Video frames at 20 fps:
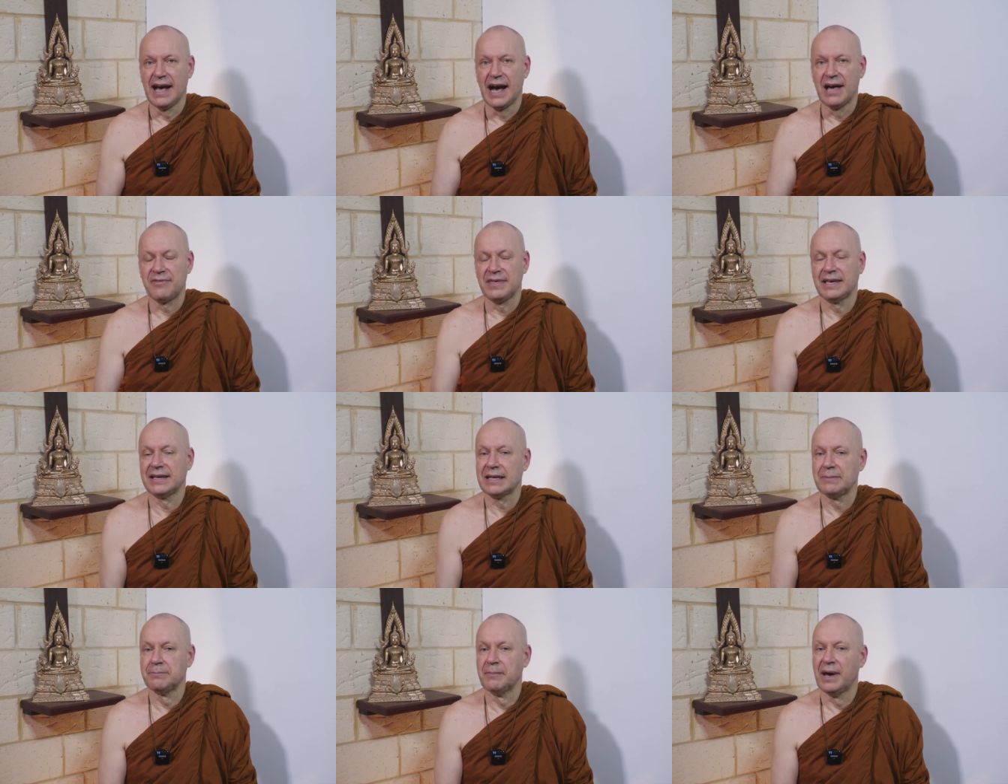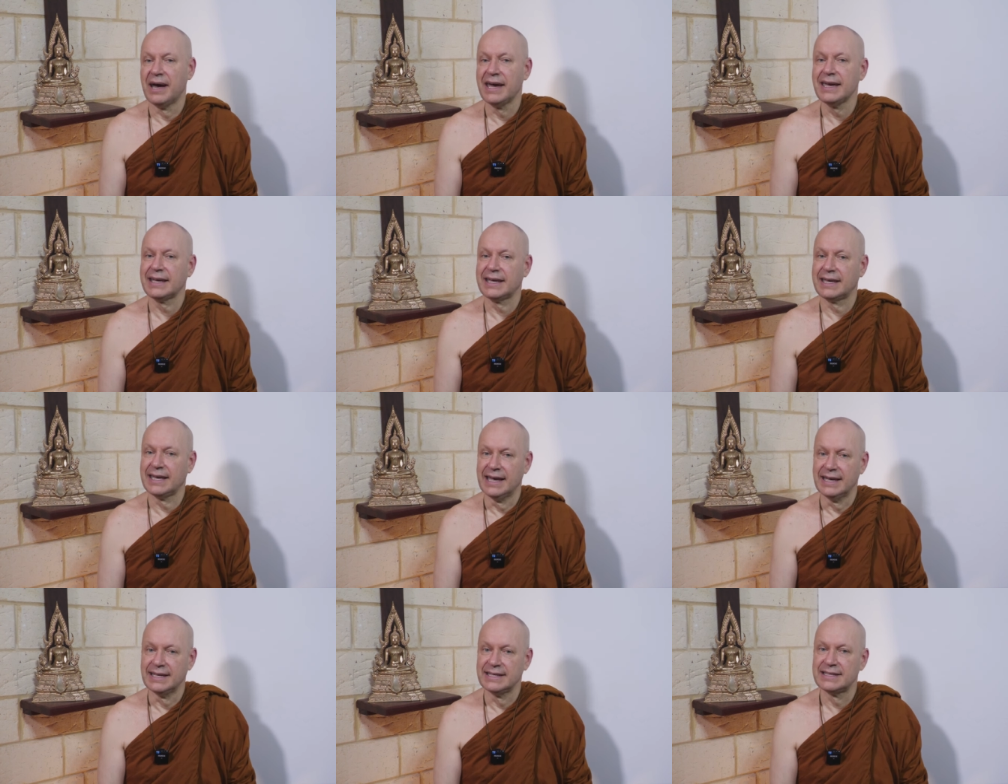I think in my
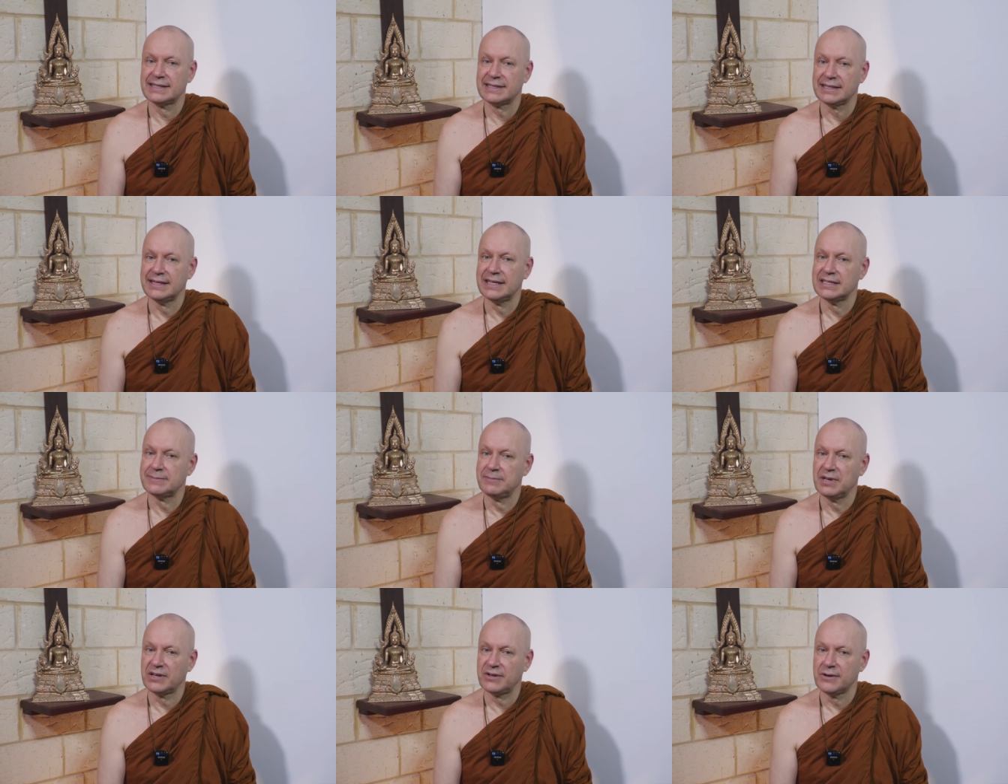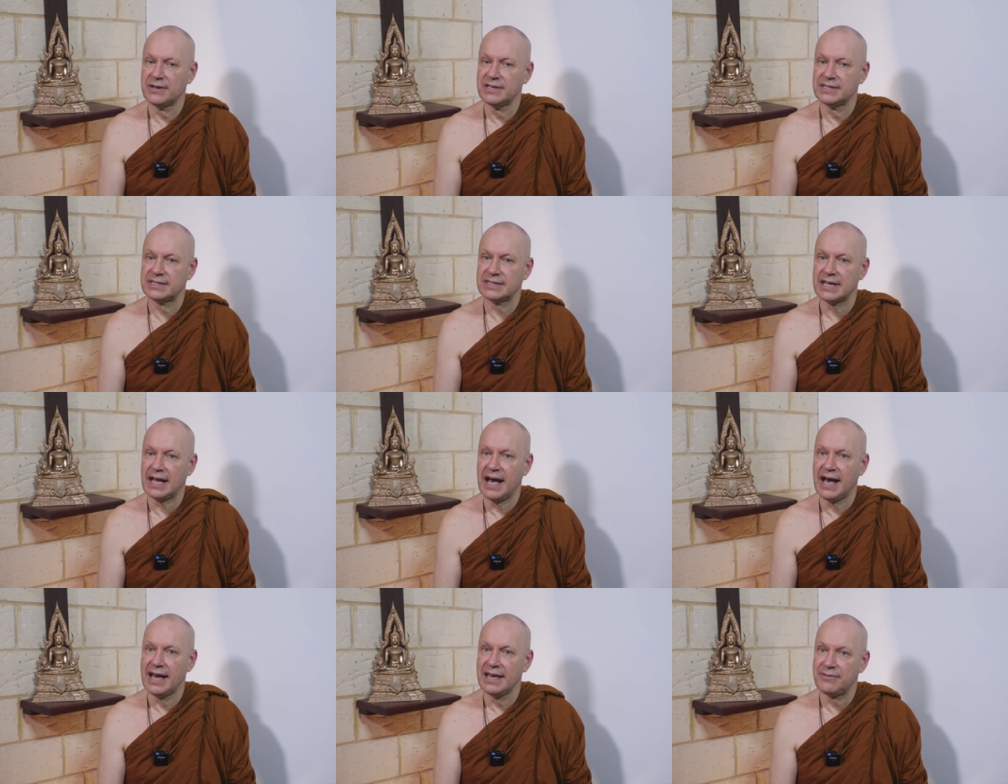case, it is
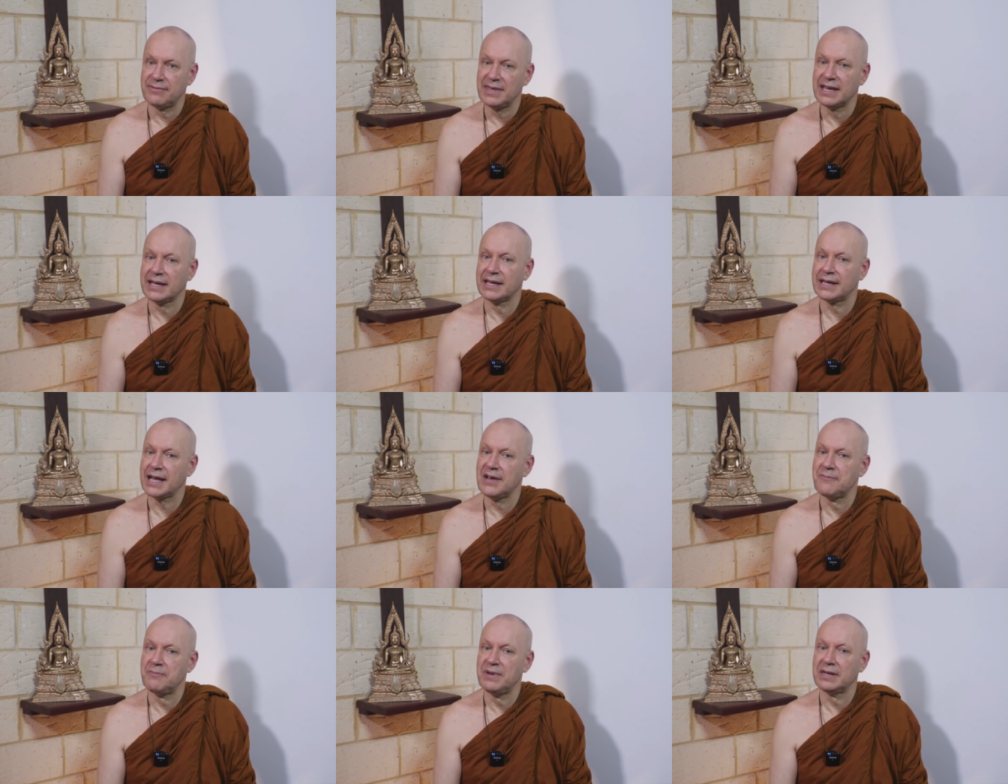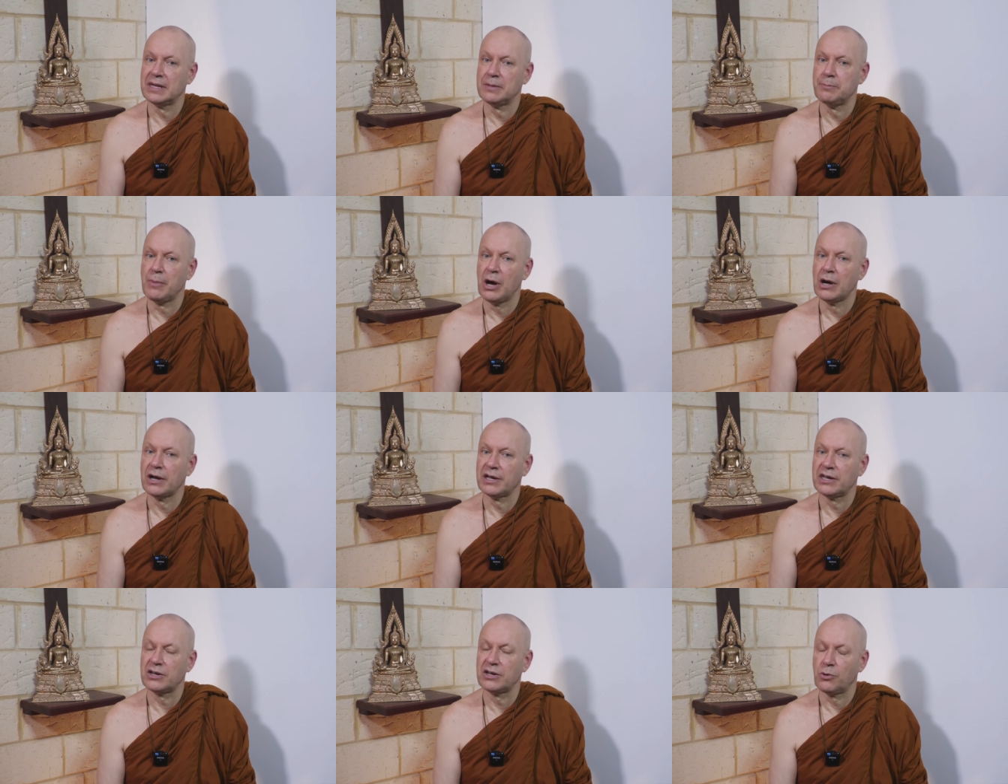because I think I've been a
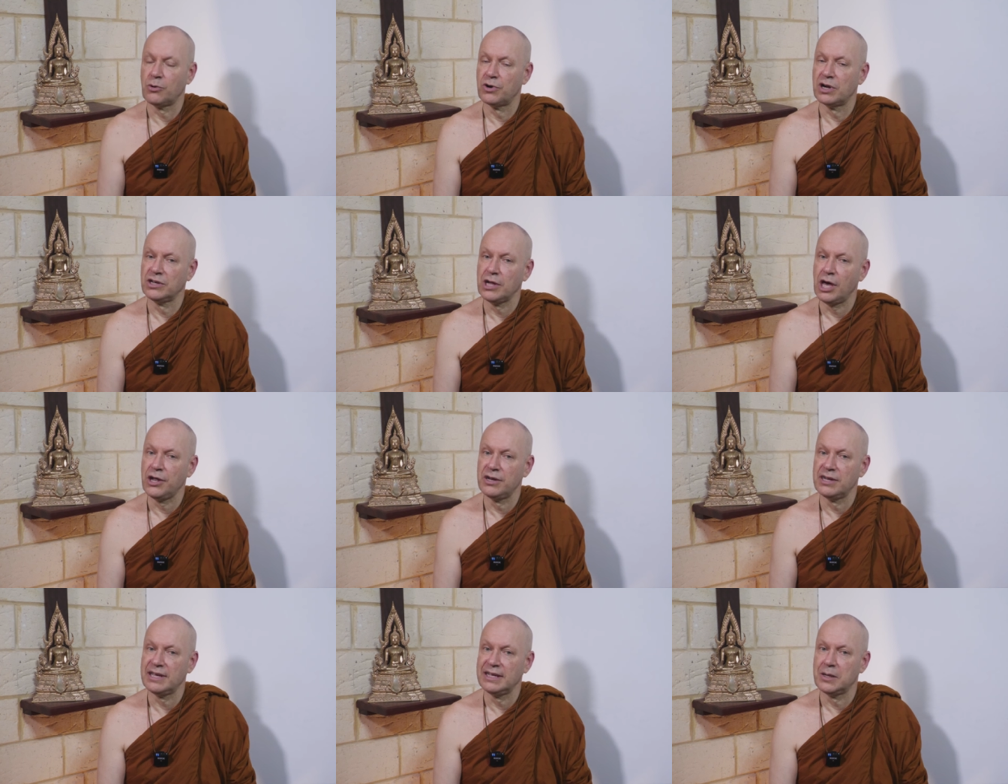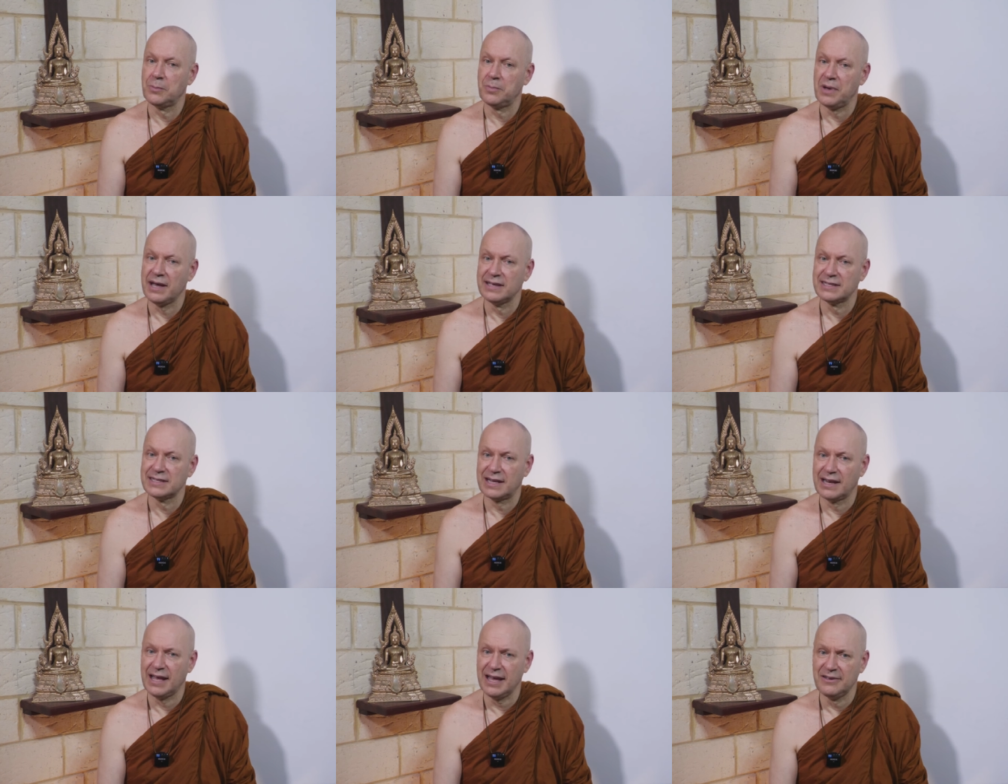monk or a nun in a
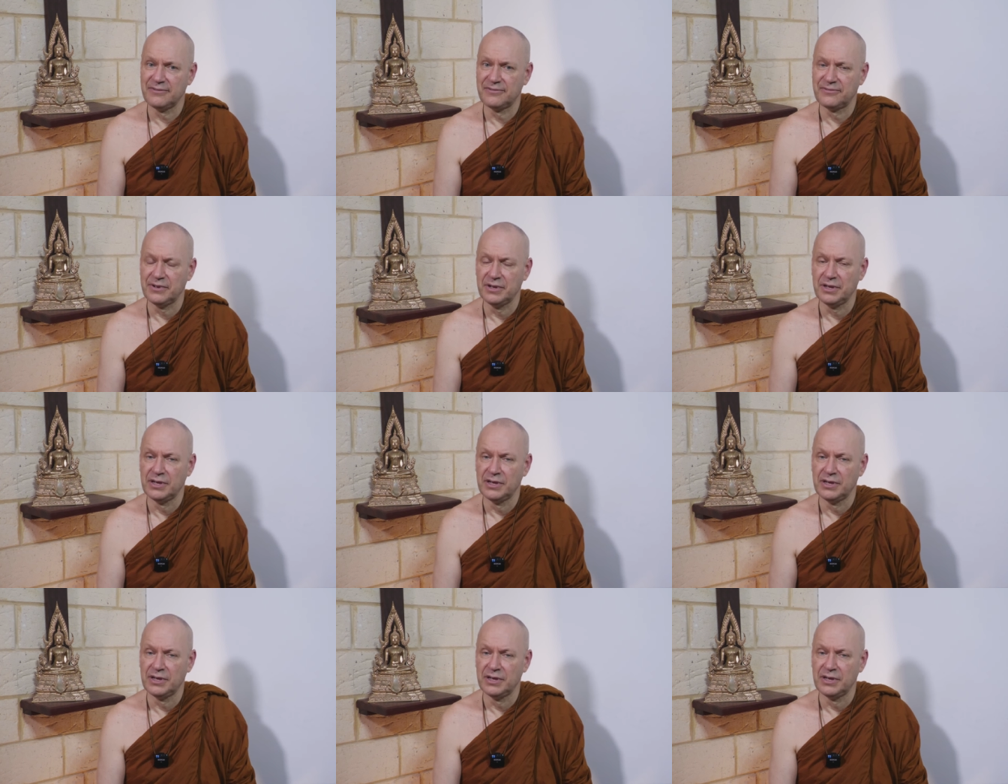past life.